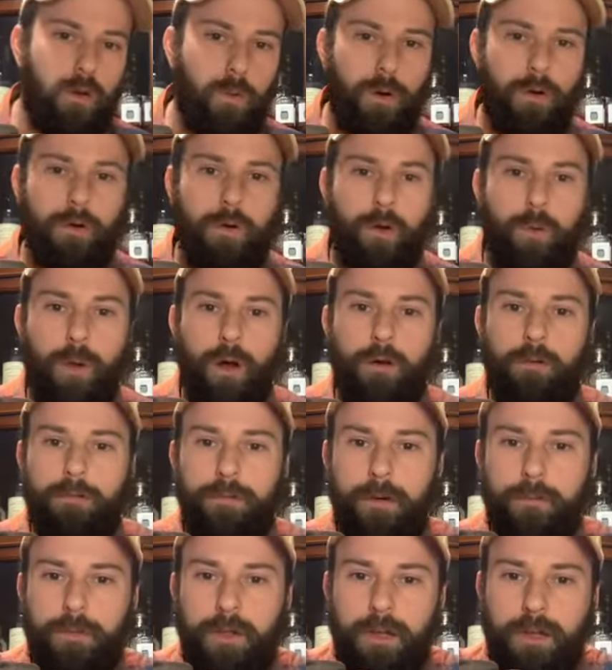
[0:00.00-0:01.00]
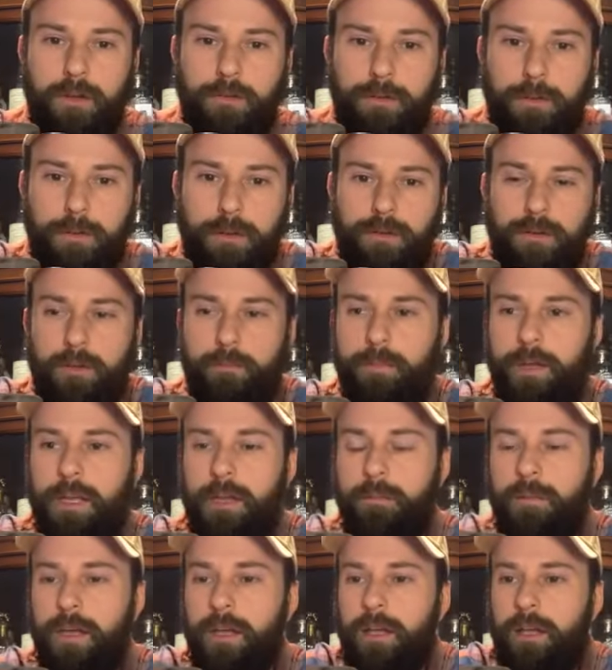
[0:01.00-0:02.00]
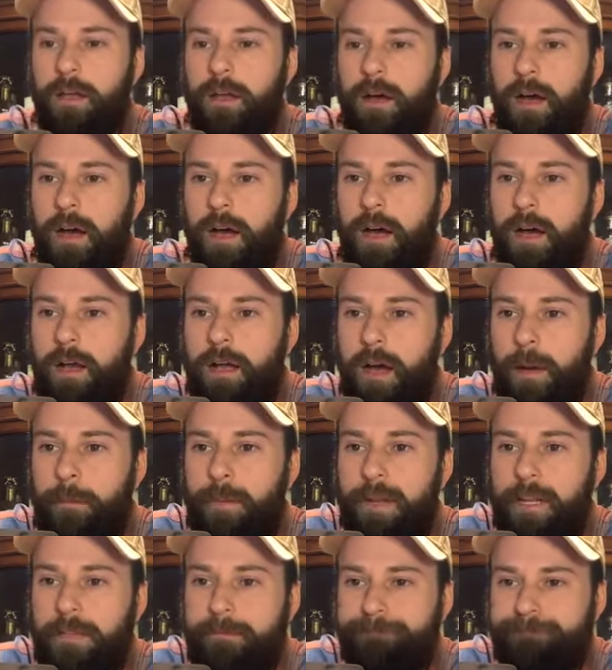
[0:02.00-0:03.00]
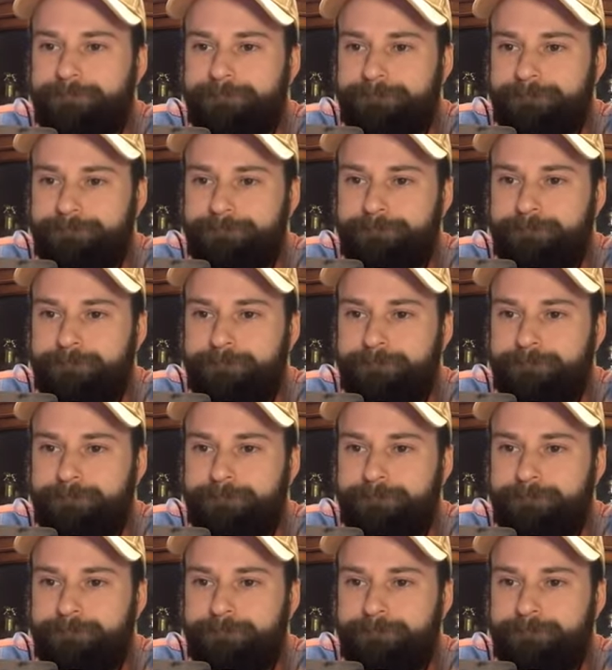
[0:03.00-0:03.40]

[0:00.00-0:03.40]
quote unquote, from the from the Jim Beam uh, company.